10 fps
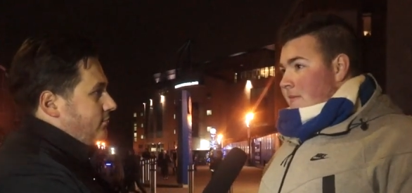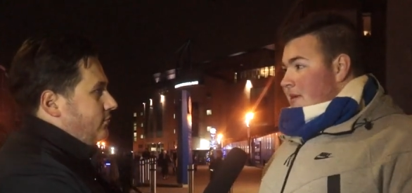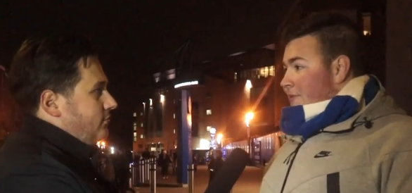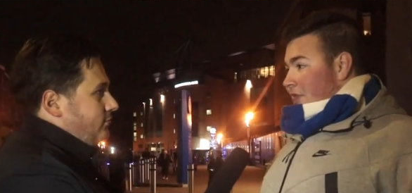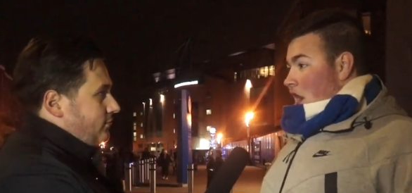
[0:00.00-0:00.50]

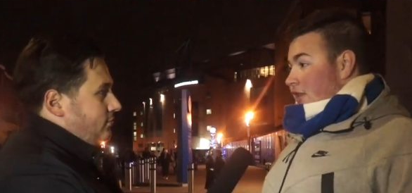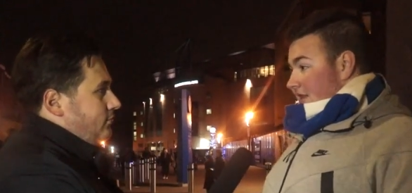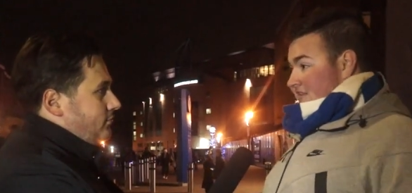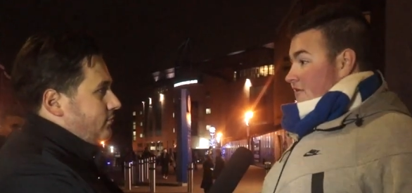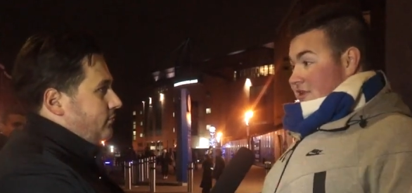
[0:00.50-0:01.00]
Speaker 1: people that
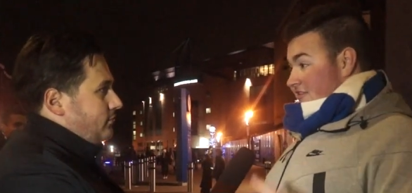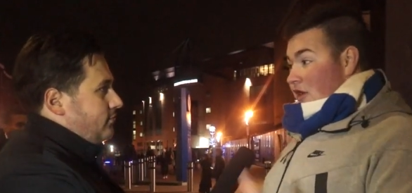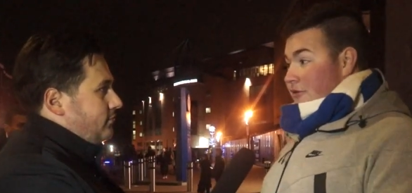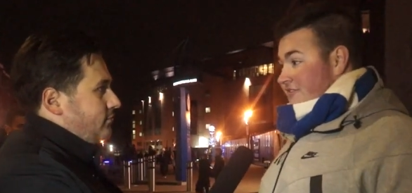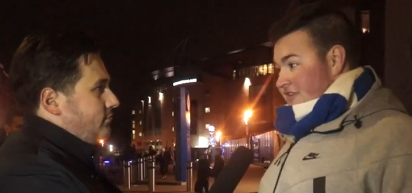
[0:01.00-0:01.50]
aren't necessarily
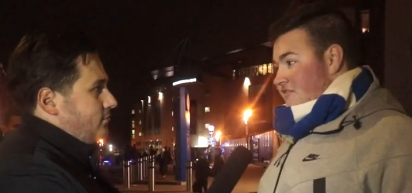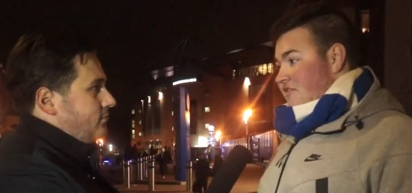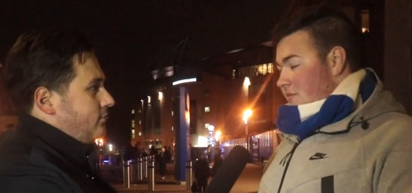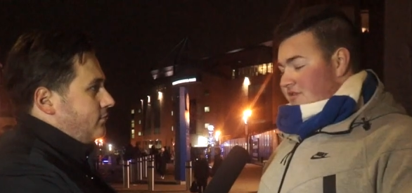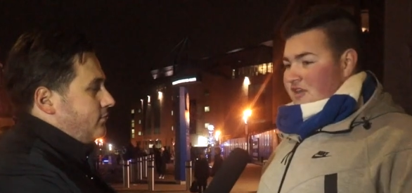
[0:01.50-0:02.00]
Sarri
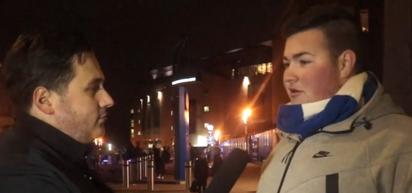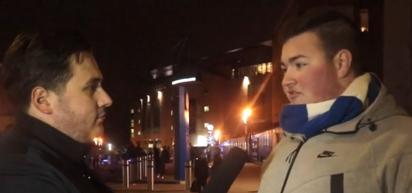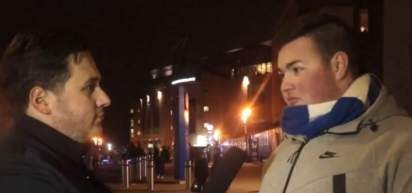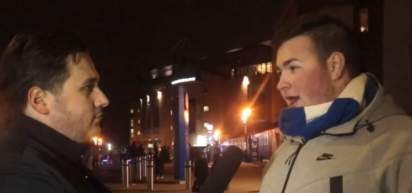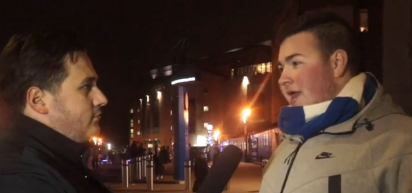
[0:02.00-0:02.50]
system and
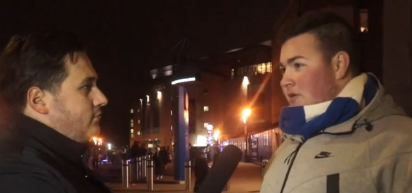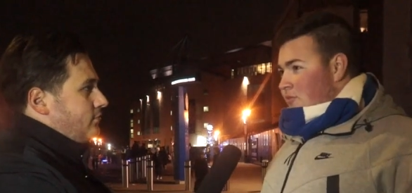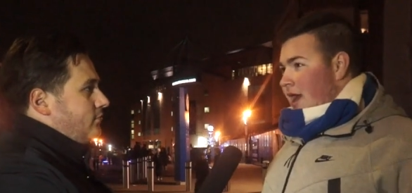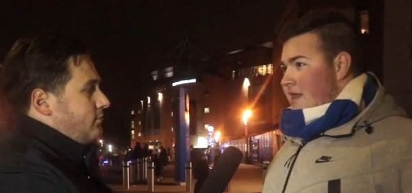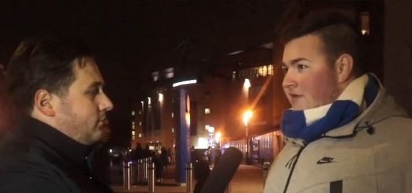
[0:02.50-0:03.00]
Sarri's way
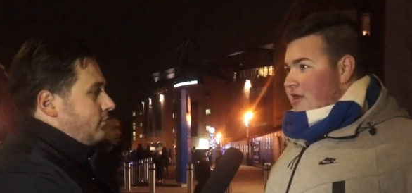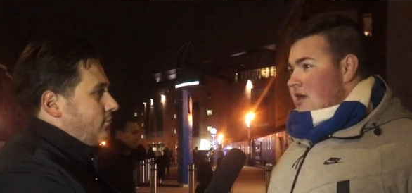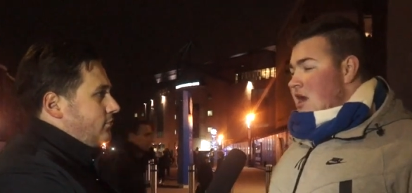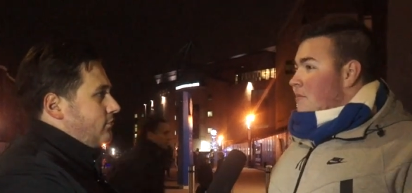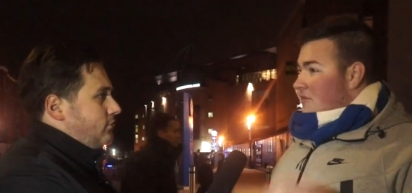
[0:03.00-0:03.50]
and whatever
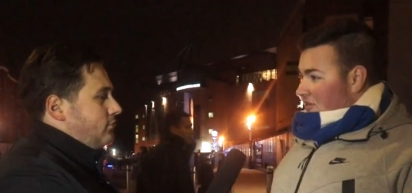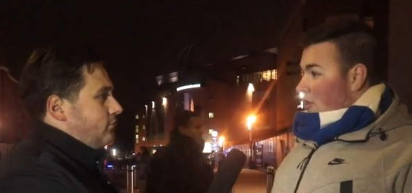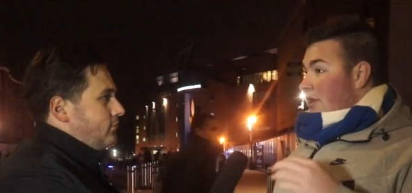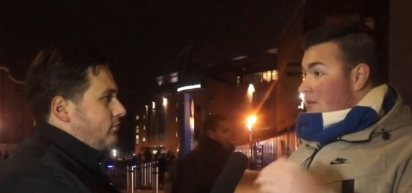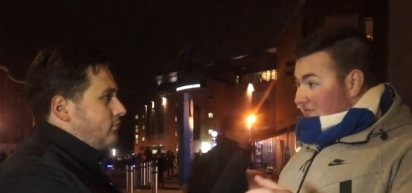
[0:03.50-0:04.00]
but
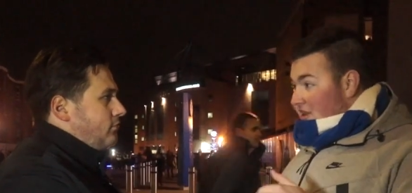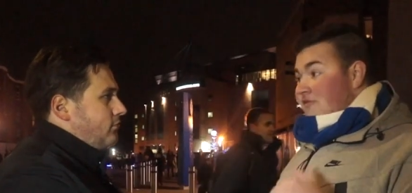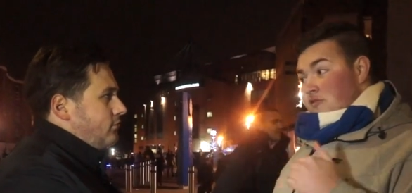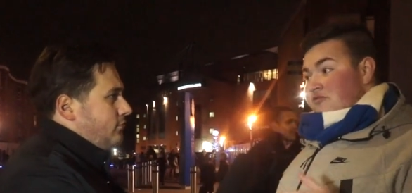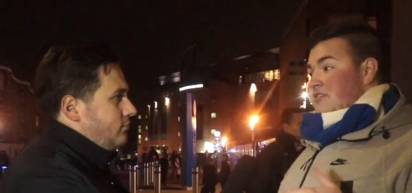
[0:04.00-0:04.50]
Sarri
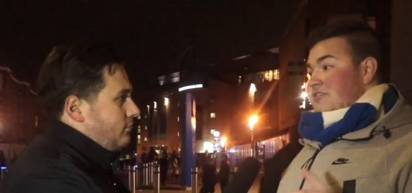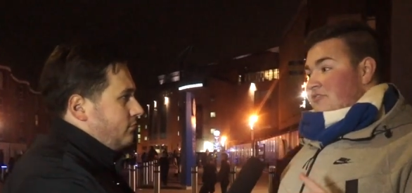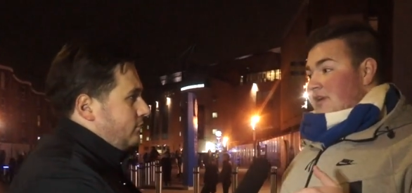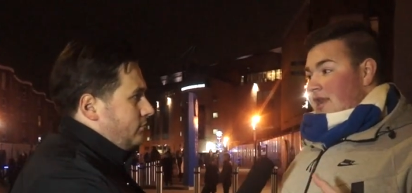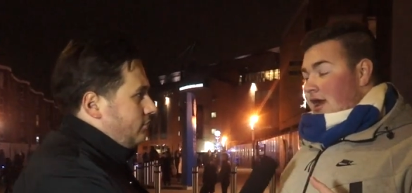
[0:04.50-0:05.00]
himself also needs
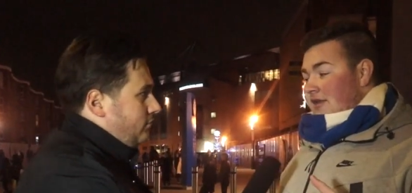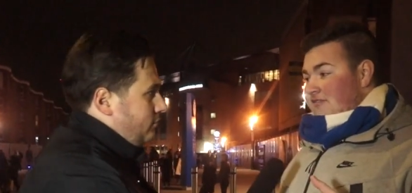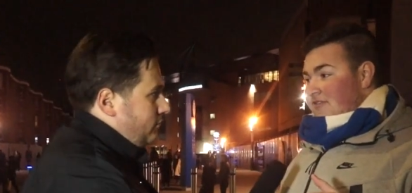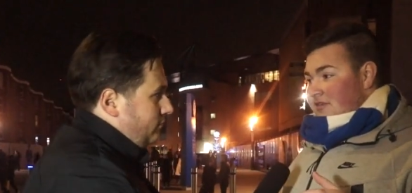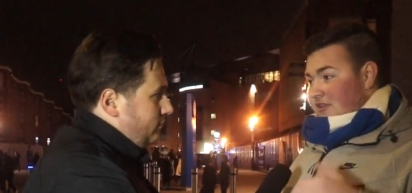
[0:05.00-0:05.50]
to
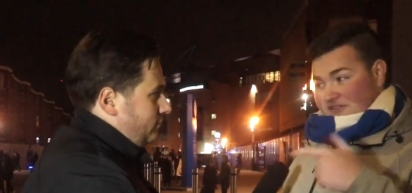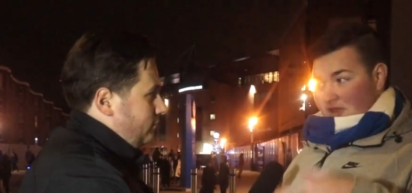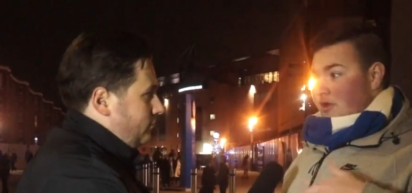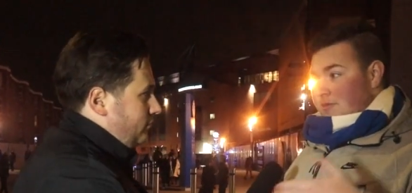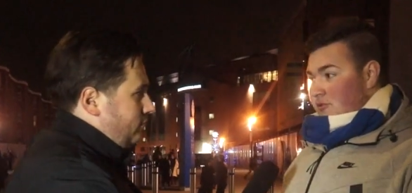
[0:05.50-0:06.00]
realise that this
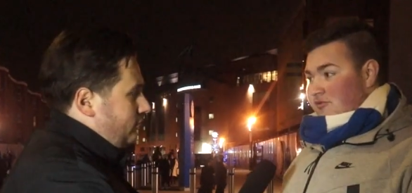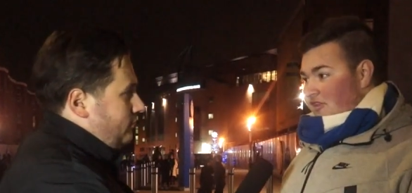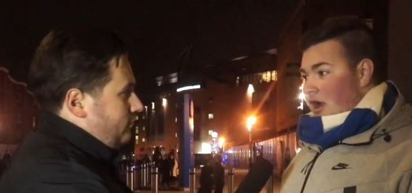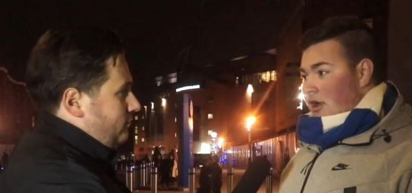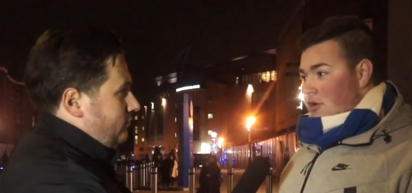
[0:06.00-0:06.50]
Sarri ball
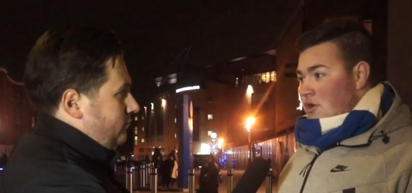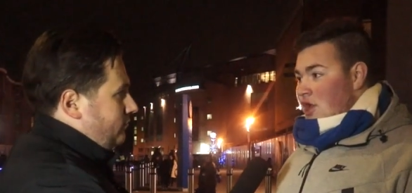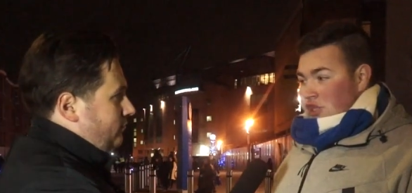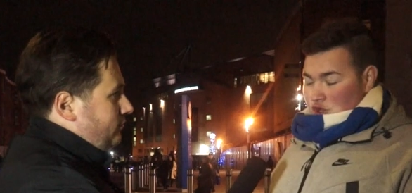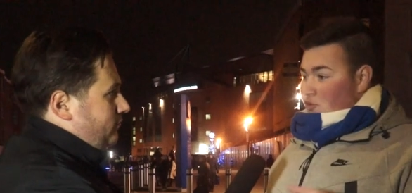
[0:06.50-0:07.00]
style
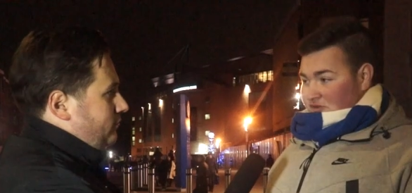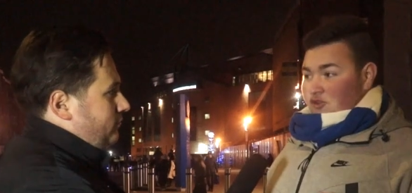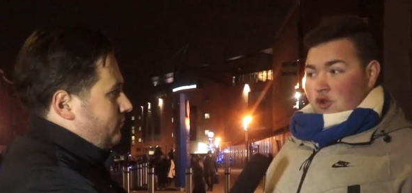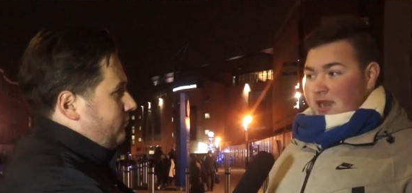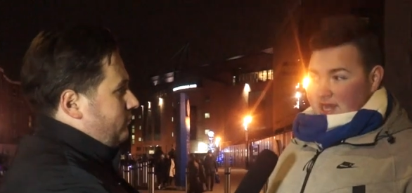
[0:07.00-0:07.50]
you also
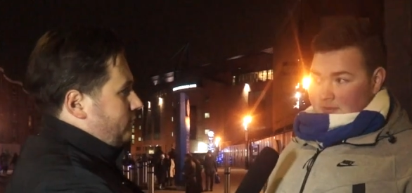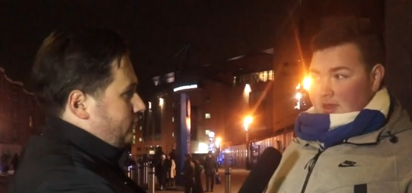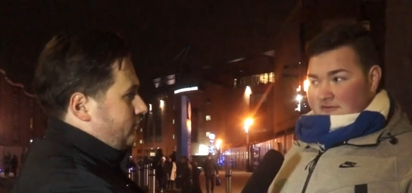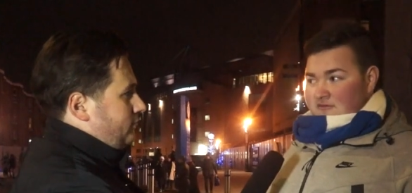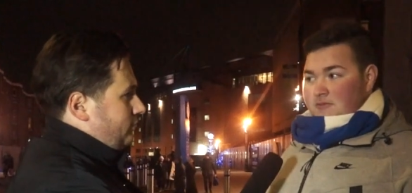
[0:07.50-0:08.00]
do need a
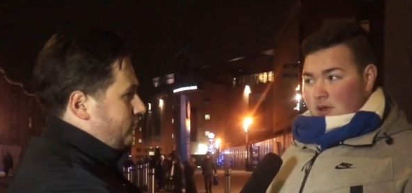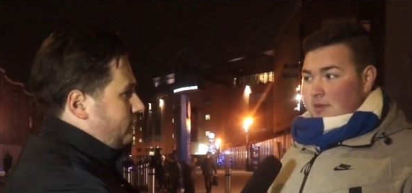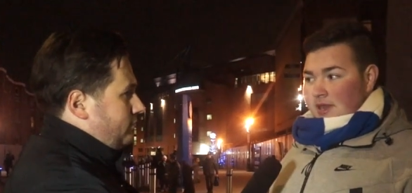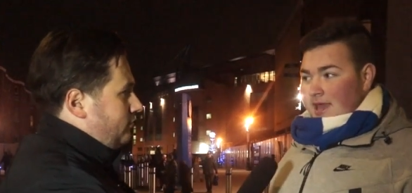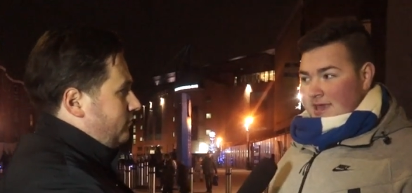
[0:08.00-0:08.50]
bit of
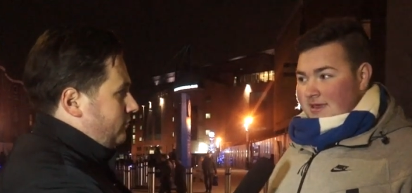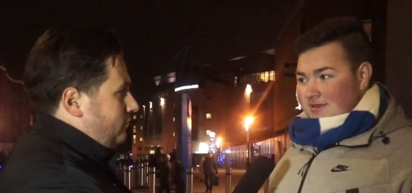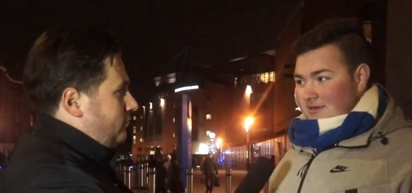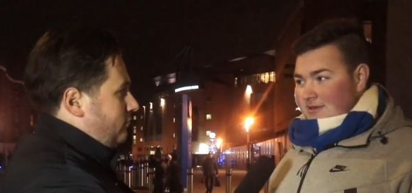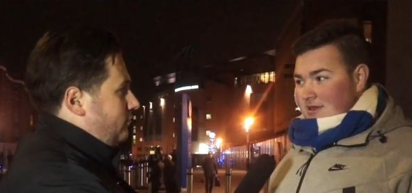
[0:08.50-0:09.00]
Premier
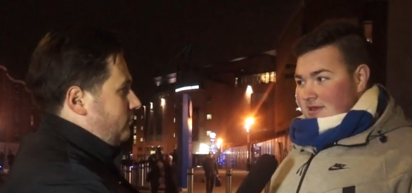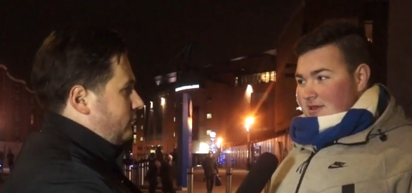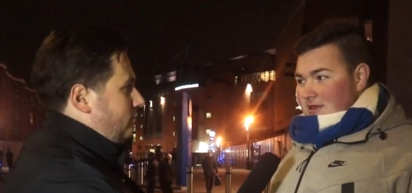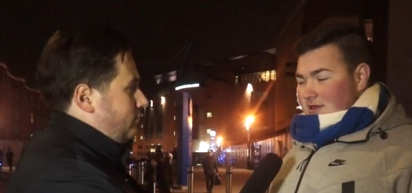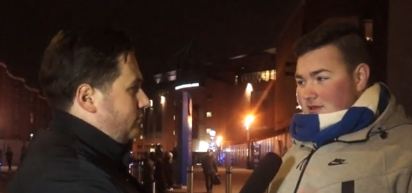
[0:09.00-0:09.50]
League
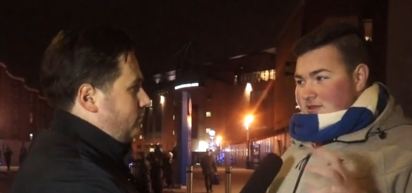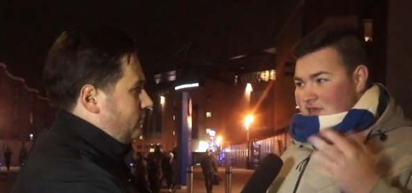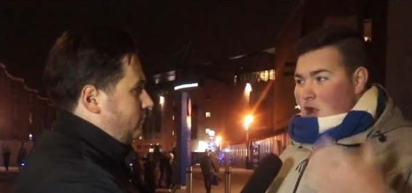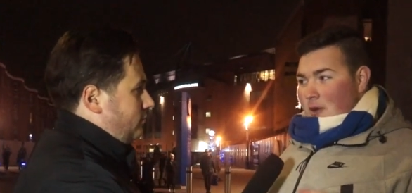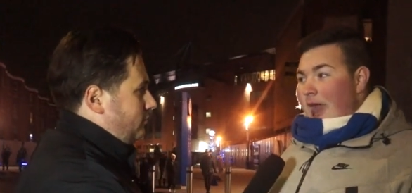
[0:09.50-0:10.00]

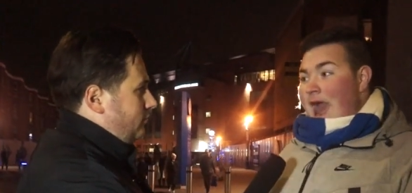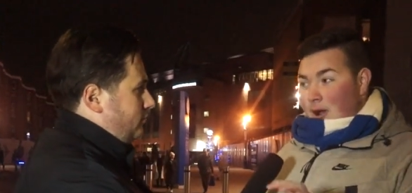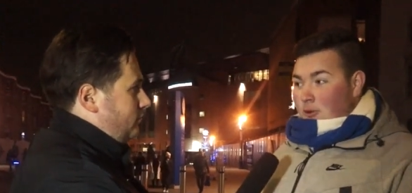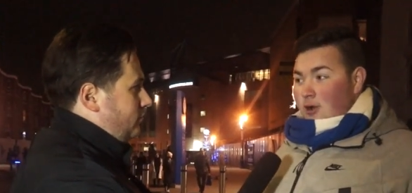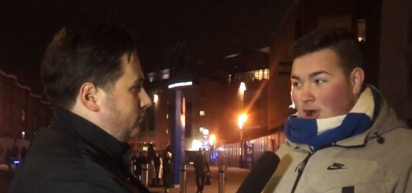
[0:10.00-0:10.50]

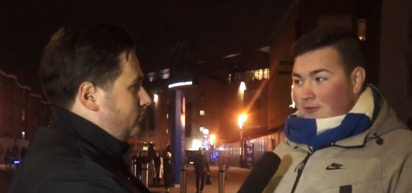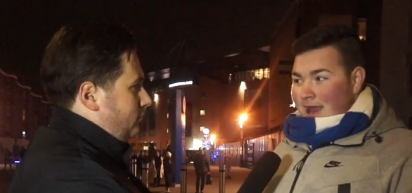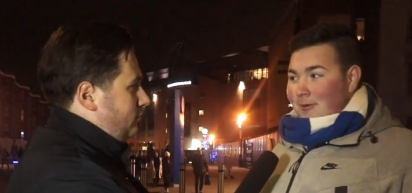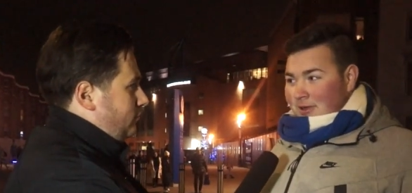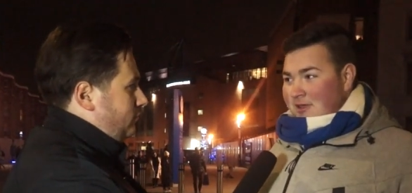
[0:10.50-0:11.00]
know-how
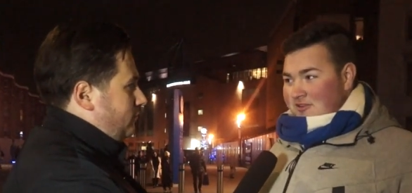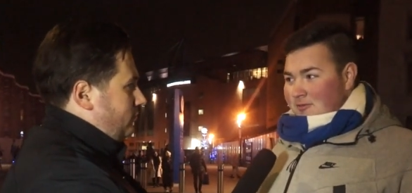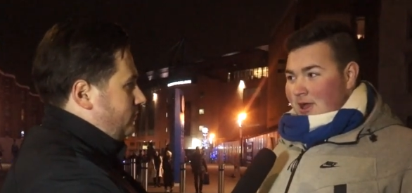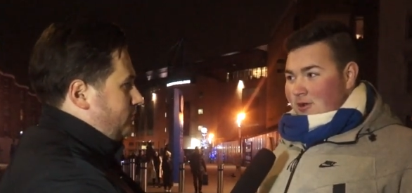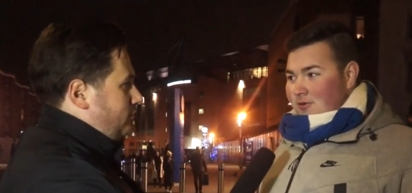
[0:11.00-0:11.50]
around it as
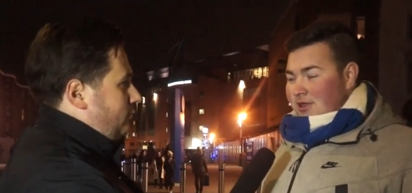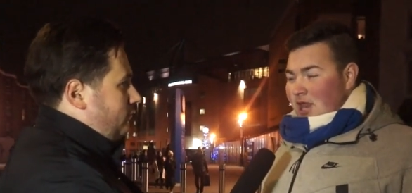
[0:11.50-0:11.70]
well. You